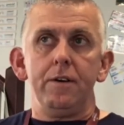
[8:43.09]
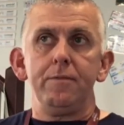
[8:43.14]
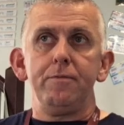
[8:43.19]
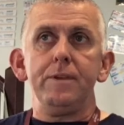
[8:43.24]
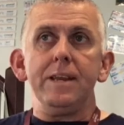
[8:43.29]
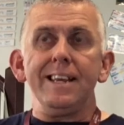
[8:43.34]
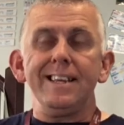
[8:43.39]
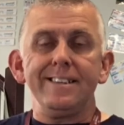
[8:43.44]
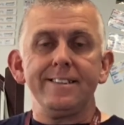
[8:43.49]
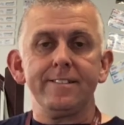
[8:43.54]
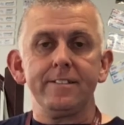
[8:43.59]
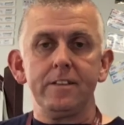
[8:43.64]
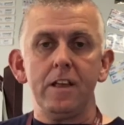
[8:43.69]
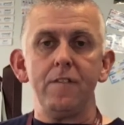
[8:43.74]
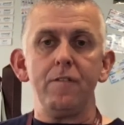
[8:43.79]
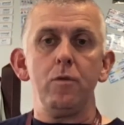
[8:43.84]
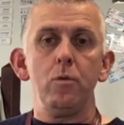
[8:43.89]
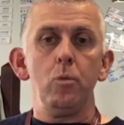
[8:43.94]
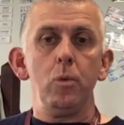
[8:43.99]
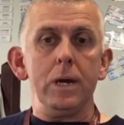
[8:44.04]
nearly
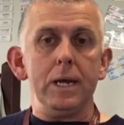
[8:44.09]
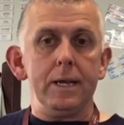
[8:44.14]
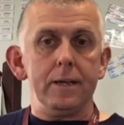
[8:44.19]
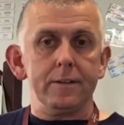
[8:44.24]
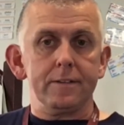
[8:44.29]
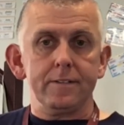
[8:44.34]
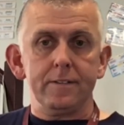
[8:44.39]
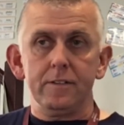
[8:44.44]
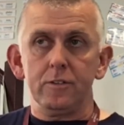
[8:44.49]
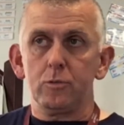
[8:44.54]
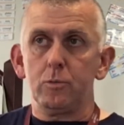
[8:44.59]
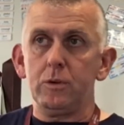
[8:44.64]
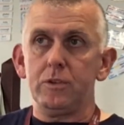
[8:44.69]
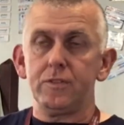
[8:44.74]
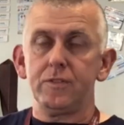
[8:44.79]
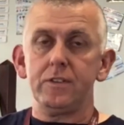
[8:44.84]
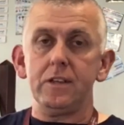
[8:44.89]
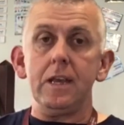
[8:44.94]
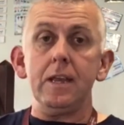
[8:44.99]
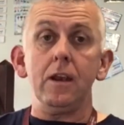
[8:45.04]
7 weeks since we've
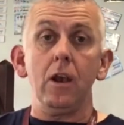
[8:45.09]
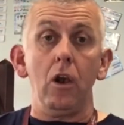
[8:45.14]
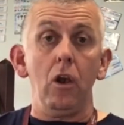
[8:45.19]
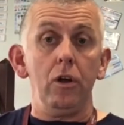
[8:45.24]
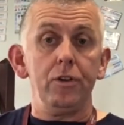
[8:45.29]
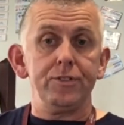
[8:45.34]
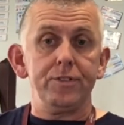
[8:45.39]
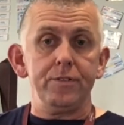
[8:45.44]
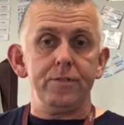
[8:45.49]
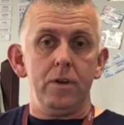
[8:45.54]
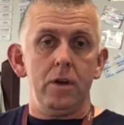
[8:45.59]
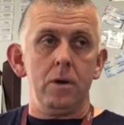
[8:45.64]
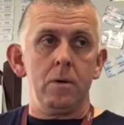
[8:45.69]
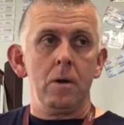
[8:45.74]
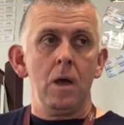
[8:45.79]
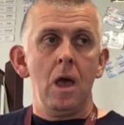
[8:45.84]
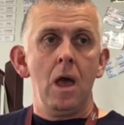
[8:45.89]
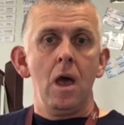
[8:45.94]
seen a lot of you.